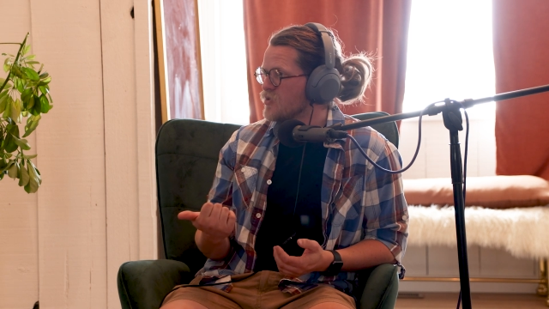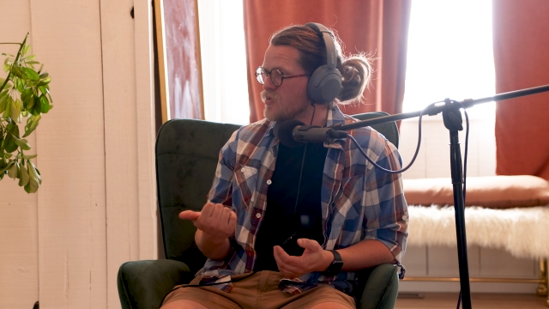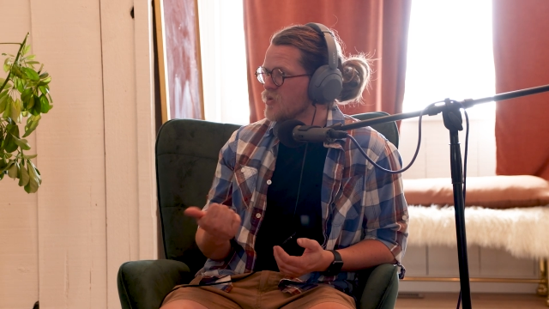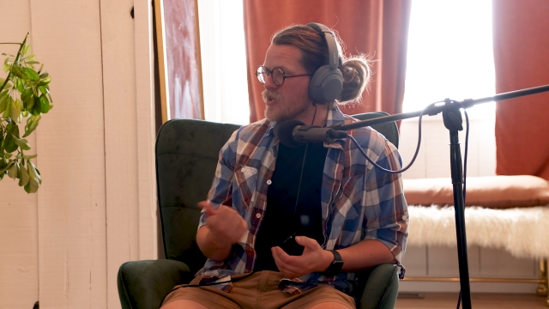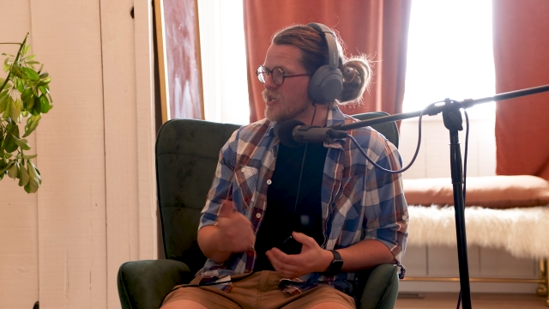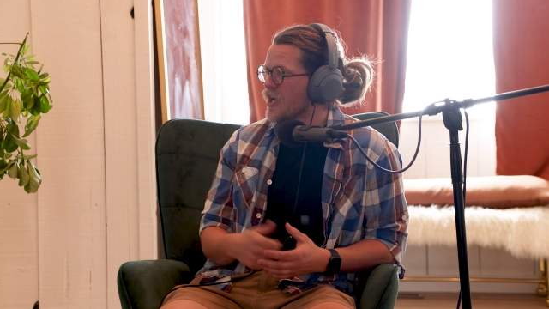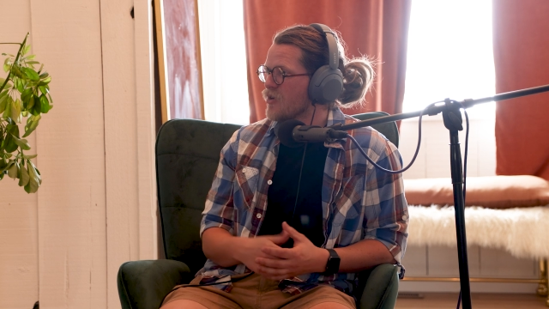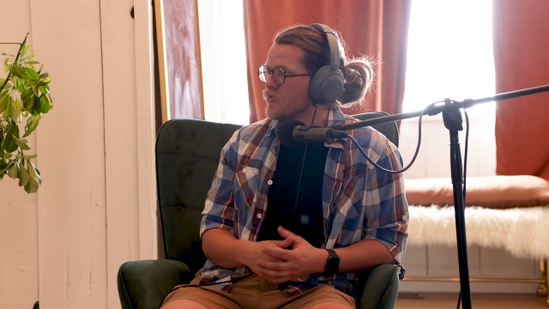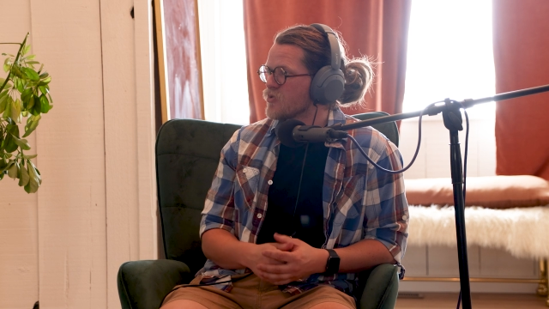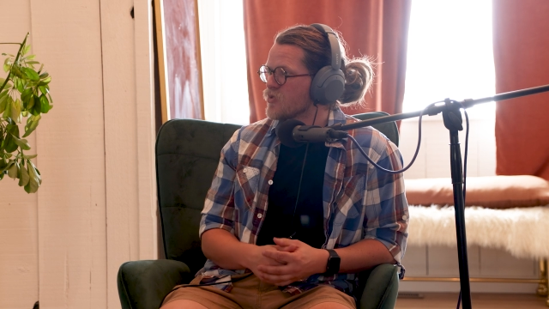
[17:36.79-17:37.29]

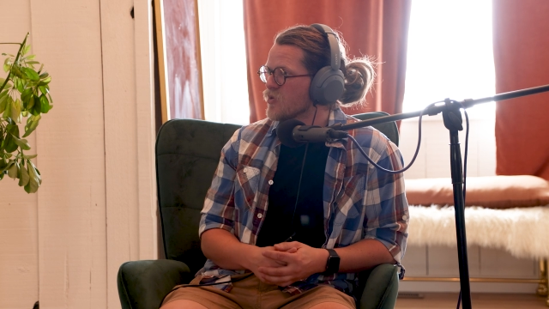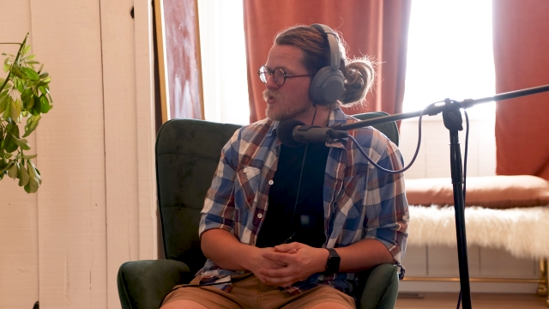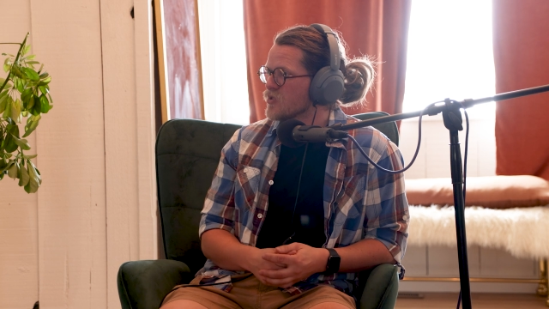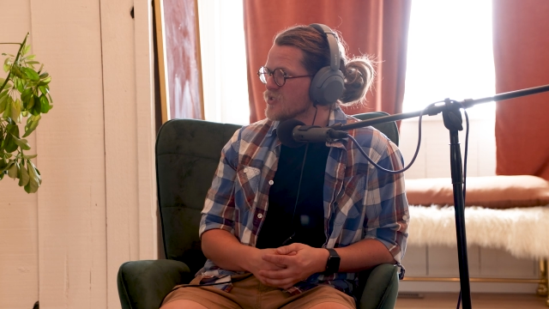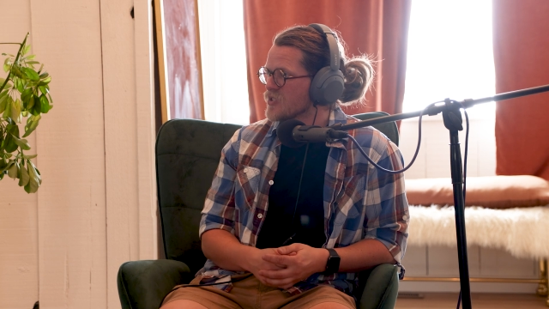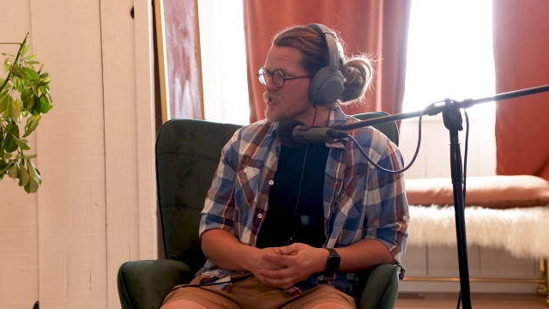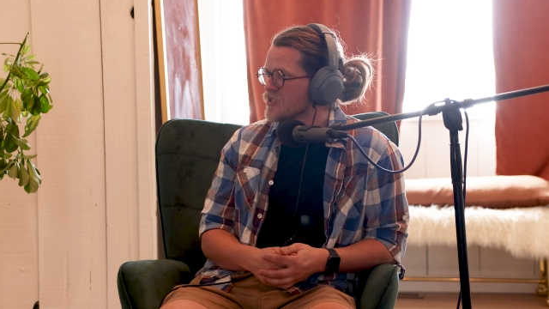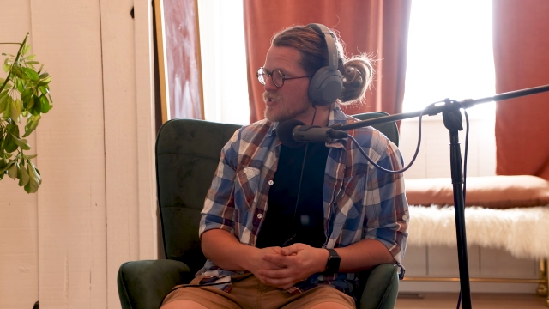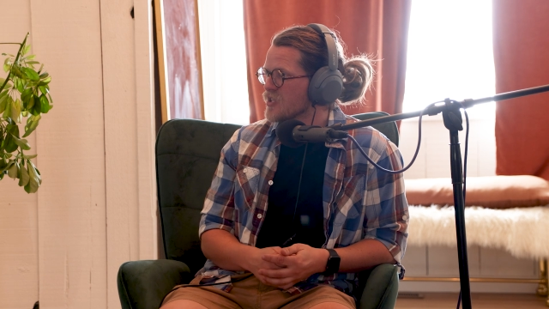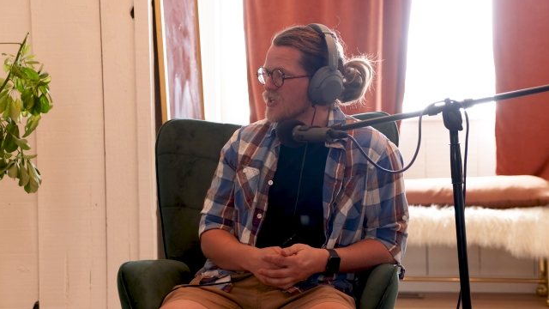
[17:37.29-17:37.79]
doing
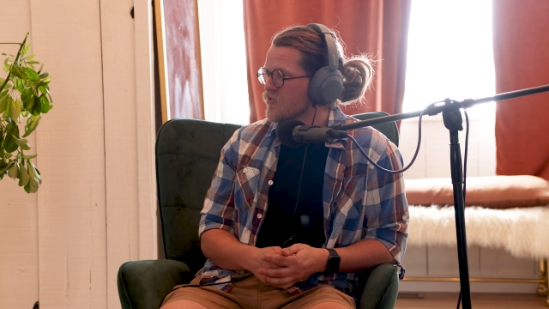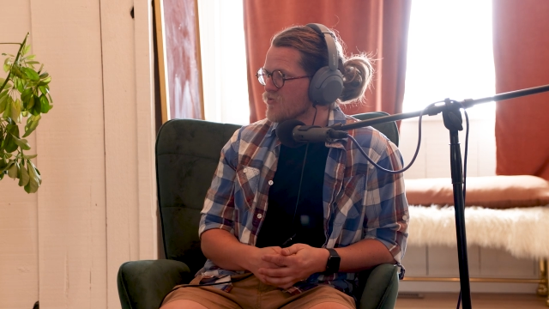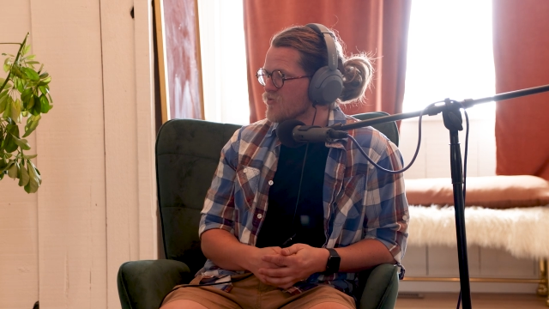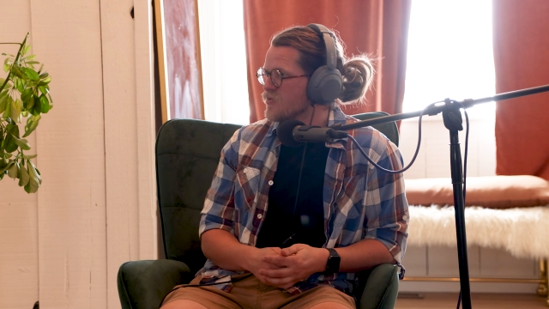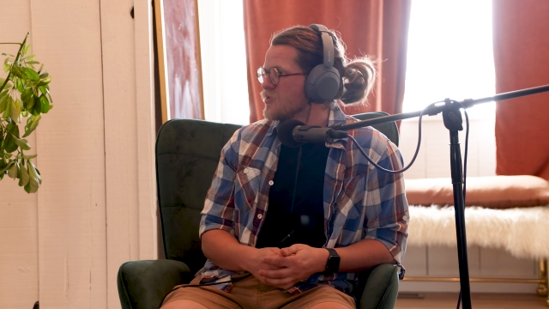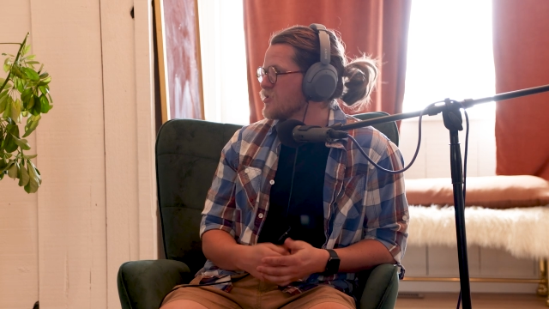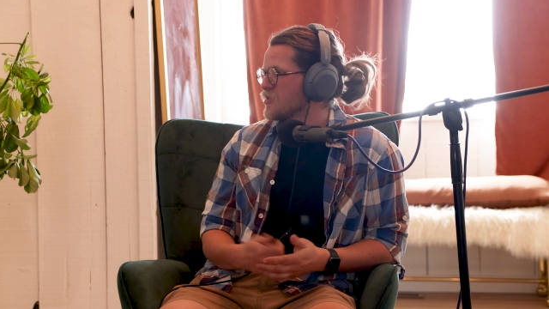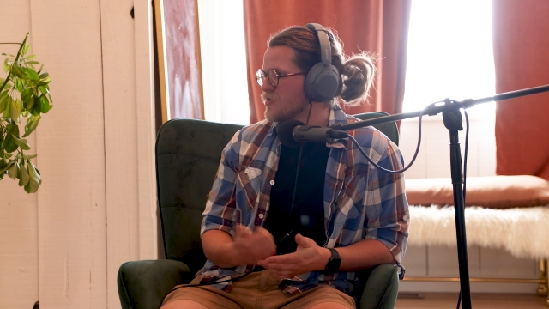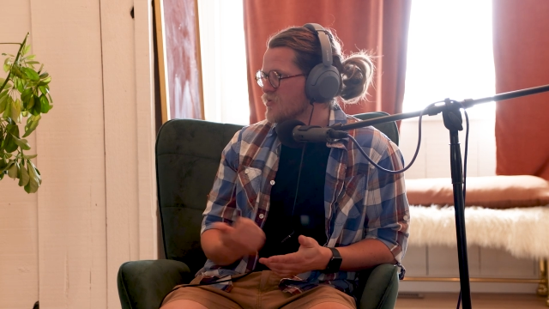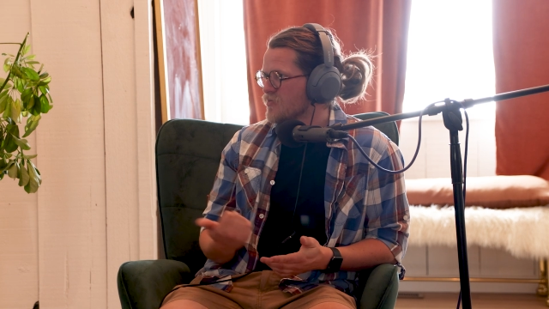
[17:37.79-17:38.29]
outdoorsy
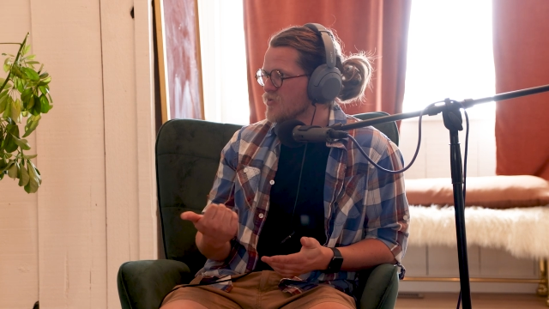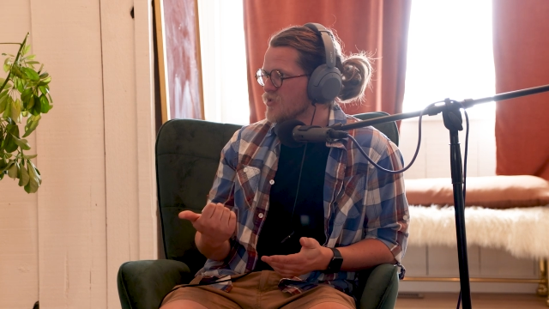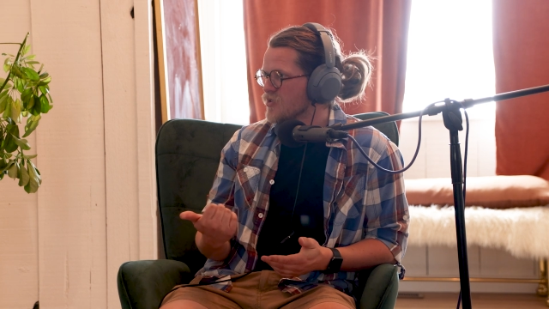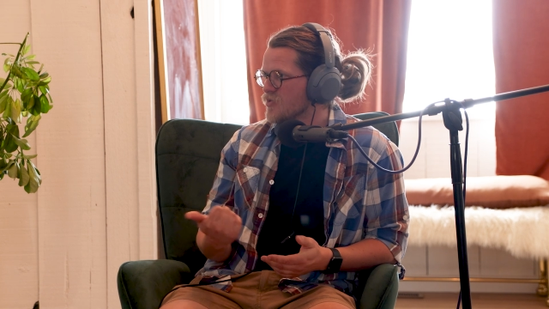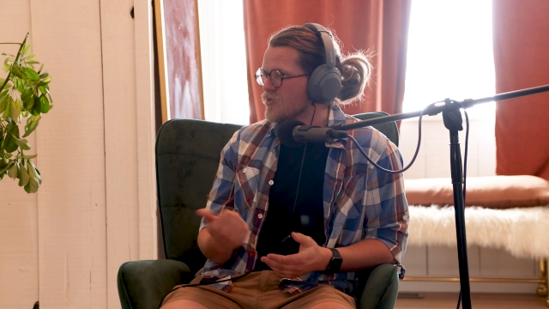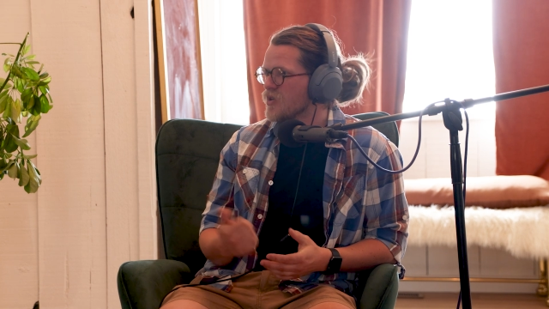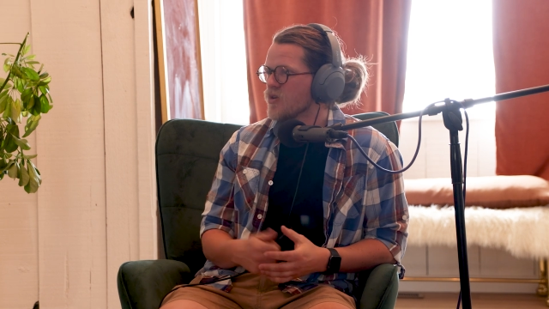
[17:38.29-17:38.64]
stuff, which